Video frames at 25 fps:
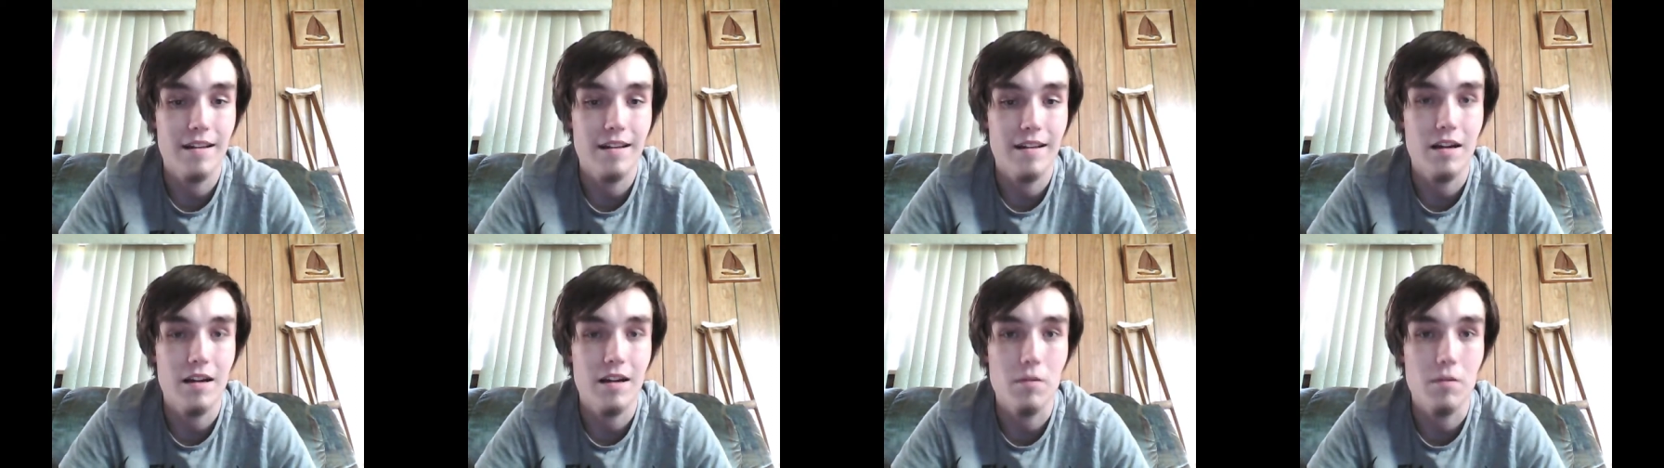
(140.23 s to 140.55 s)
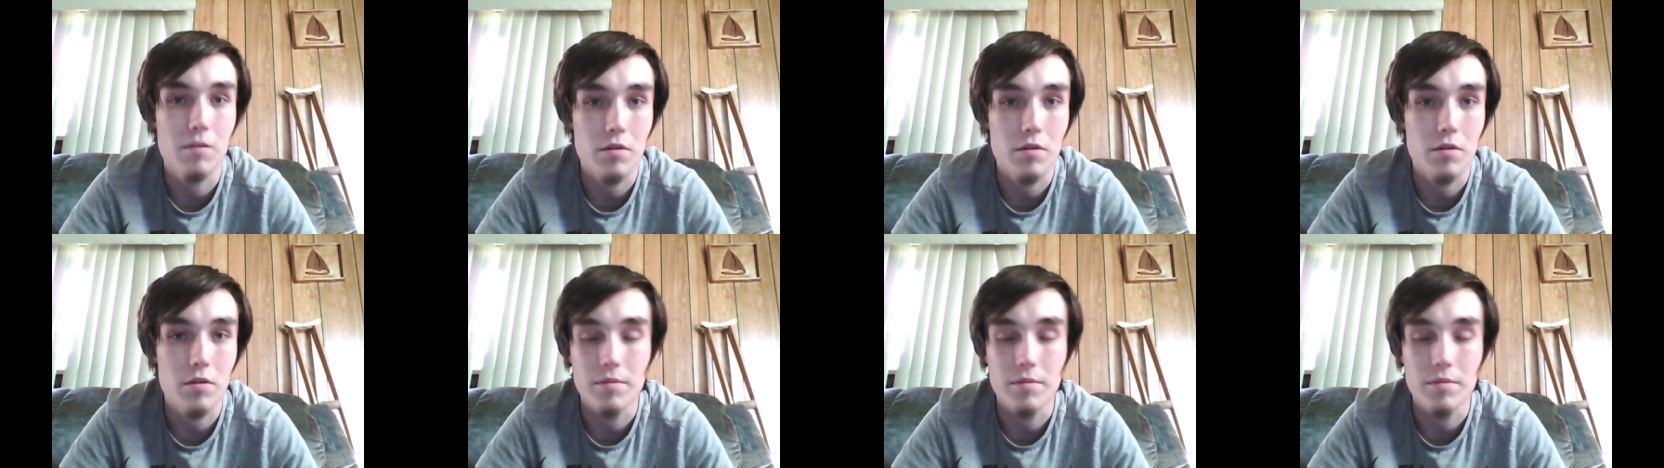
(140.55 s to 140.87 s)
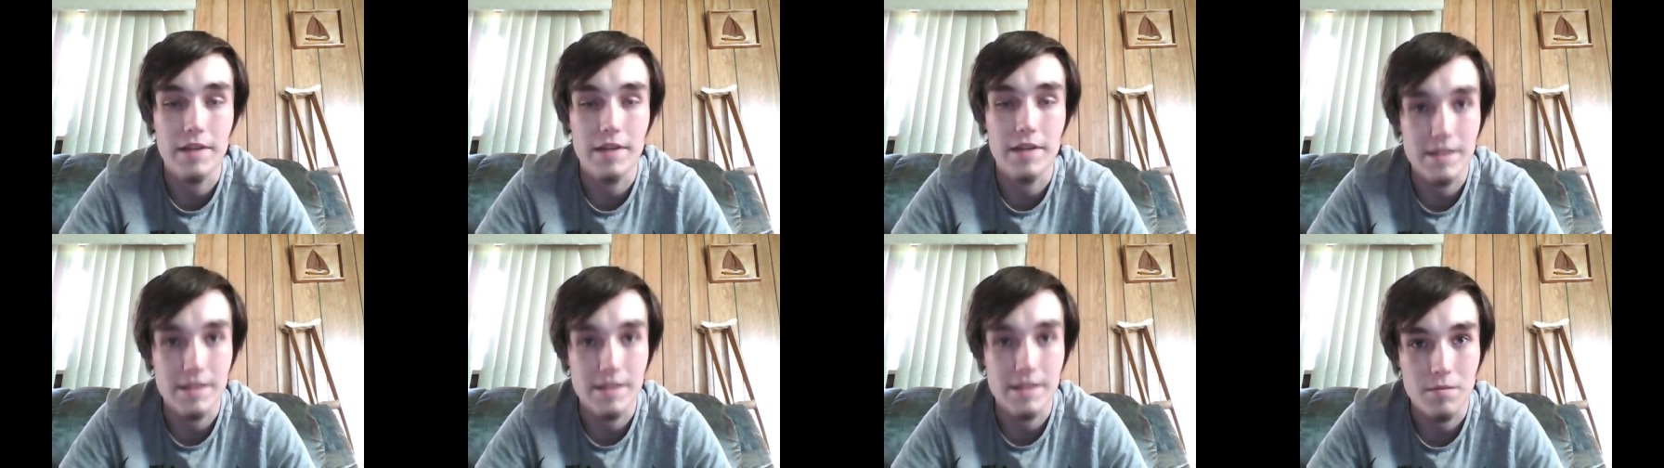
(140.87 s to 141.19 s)
I want to
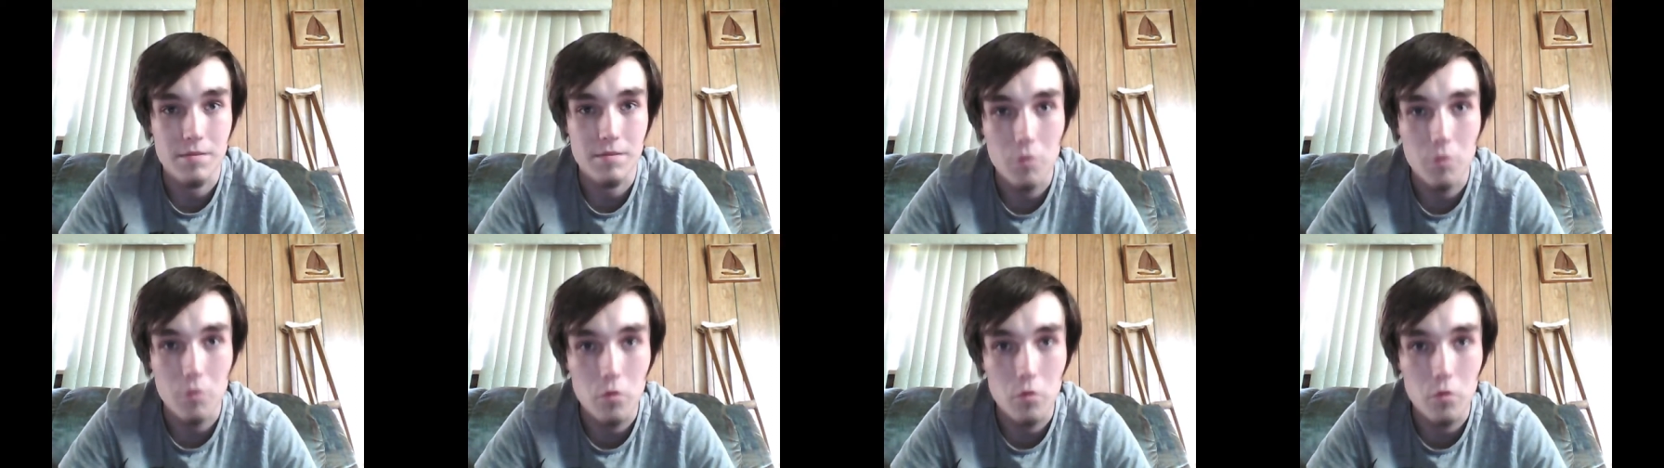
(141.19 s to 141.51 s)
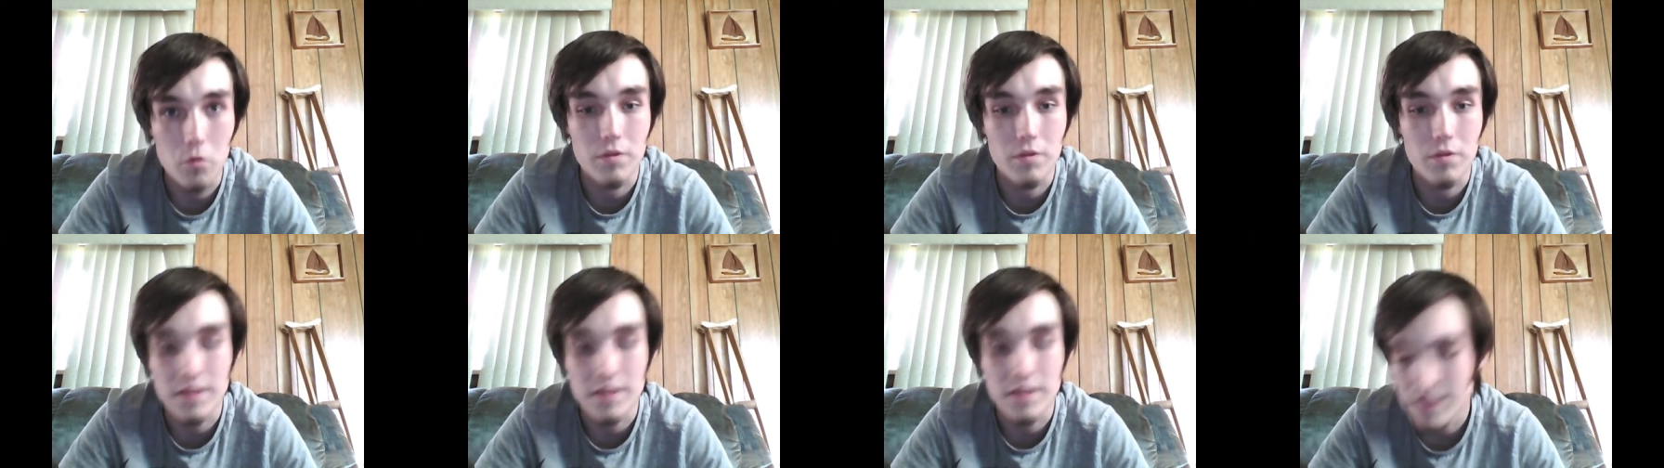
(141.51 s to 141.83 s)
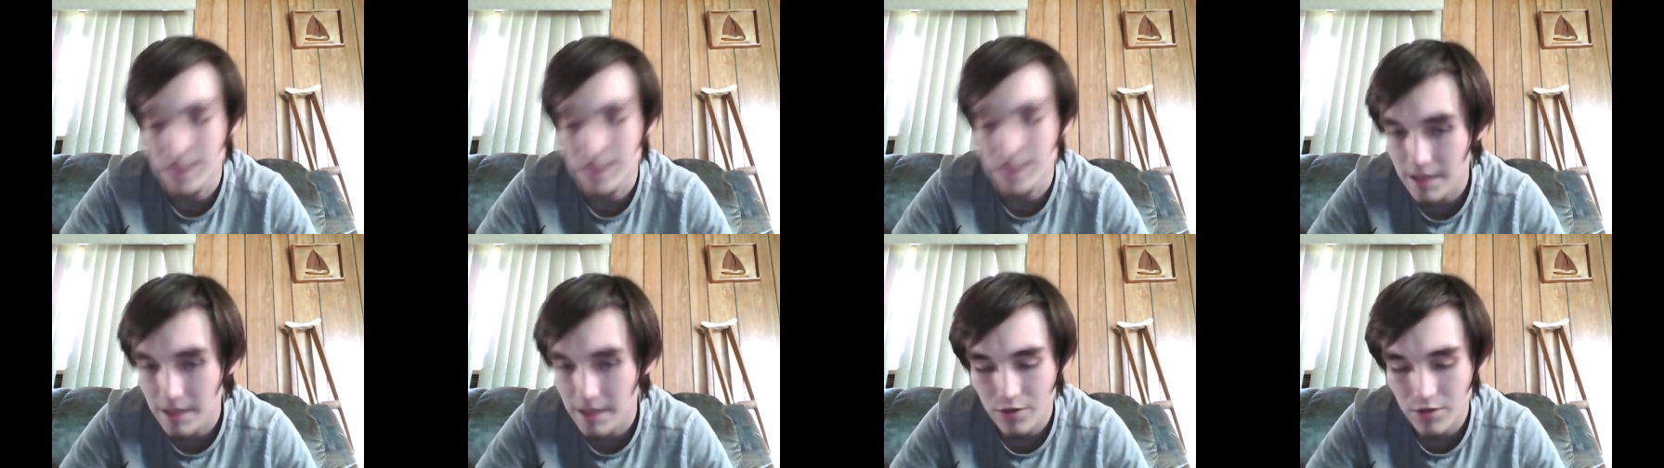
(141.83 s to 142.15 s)
play some old
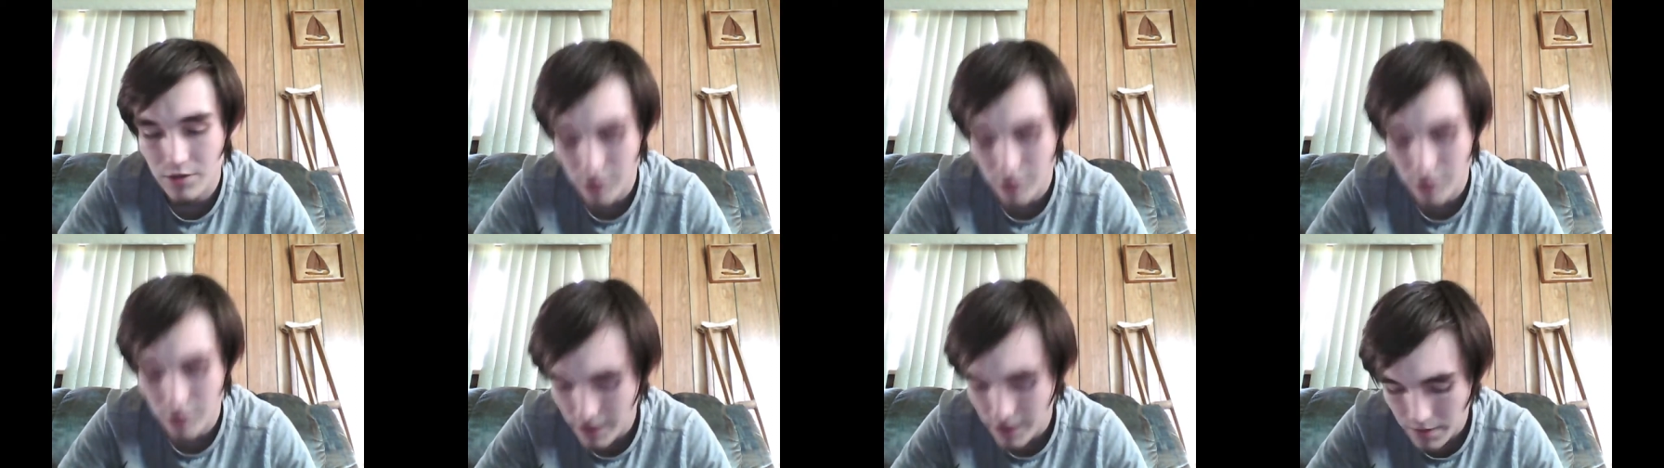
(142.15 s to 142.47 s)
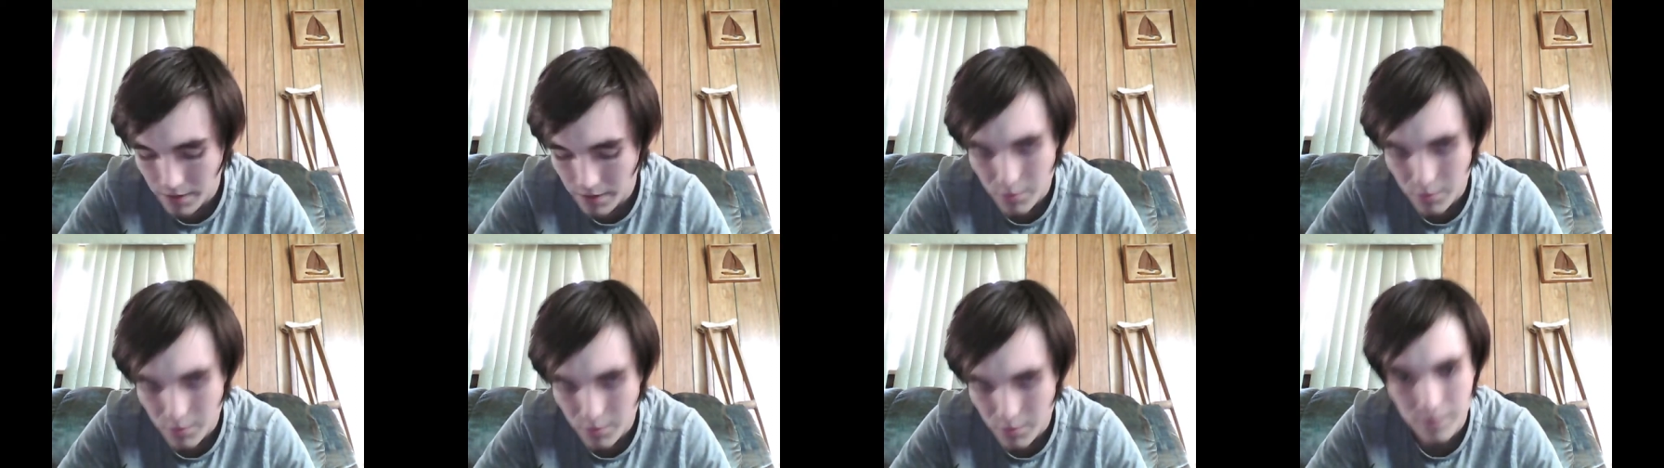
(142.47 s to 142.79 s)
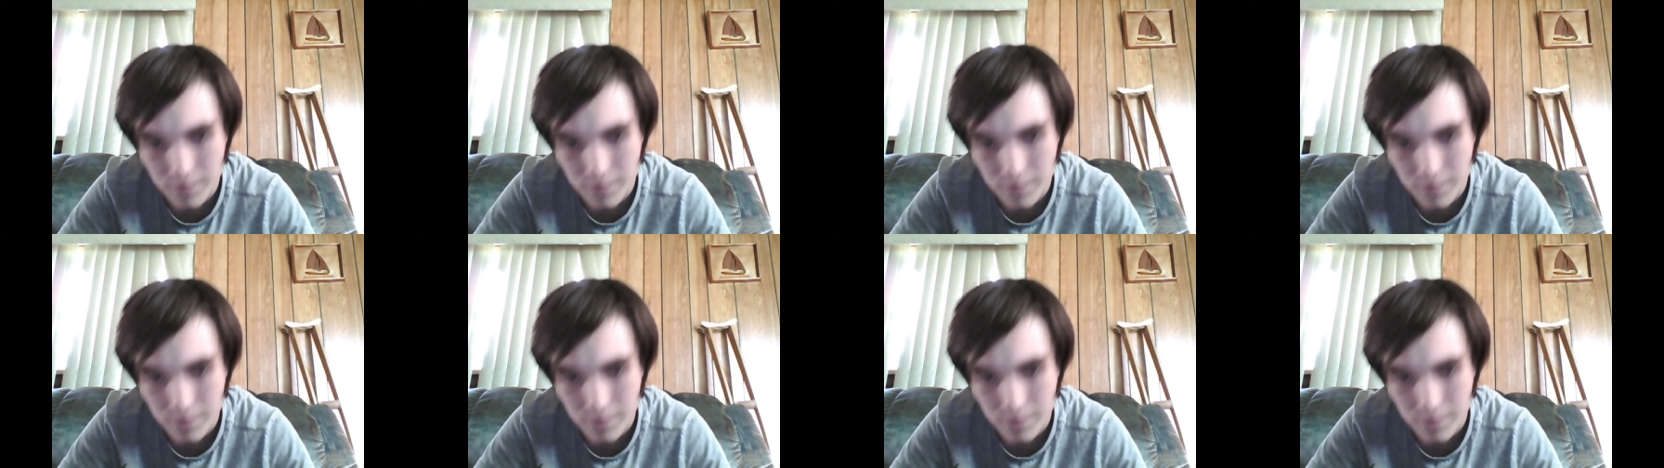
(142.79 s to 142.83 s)
nostalgic games